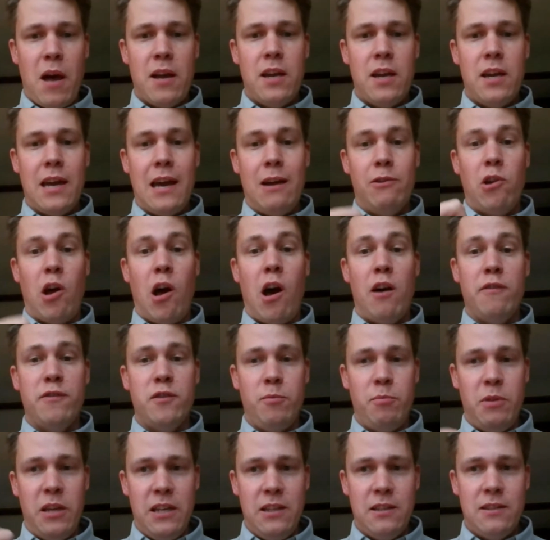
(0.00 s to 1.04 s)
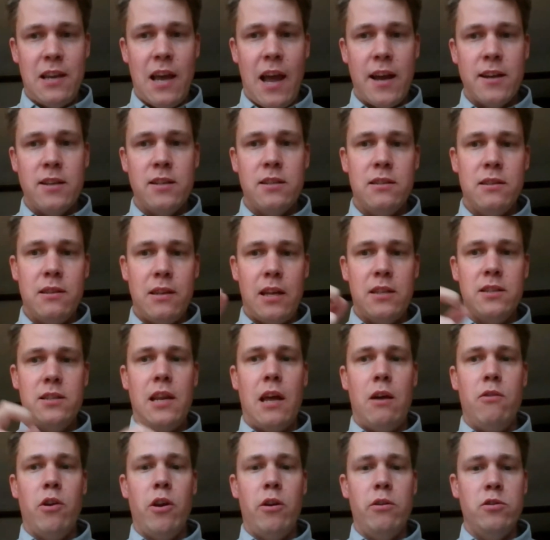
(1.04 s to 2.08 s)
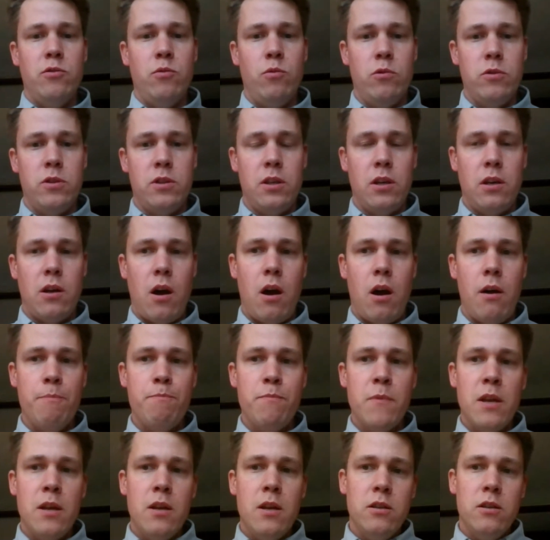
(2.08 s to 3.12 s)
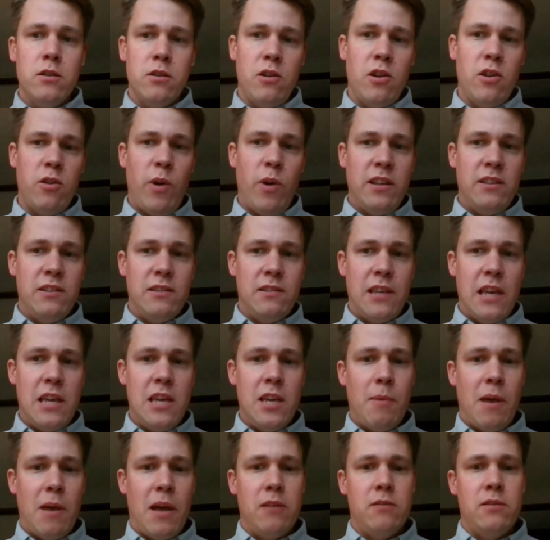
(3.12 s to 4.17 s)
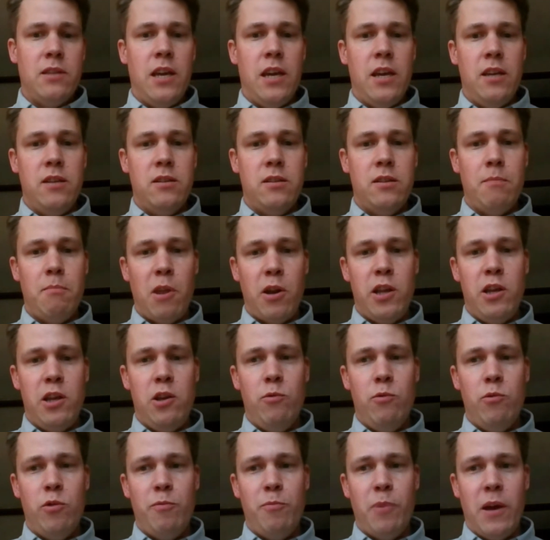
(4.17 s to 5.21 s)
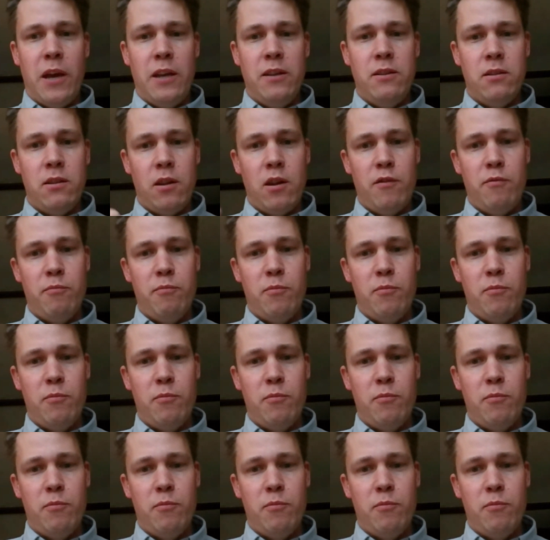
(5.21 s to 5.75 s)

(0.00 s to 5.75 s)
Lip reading: bank account after being taxed, that's now going towards the car. So another way to think about it is the money you would have paid to the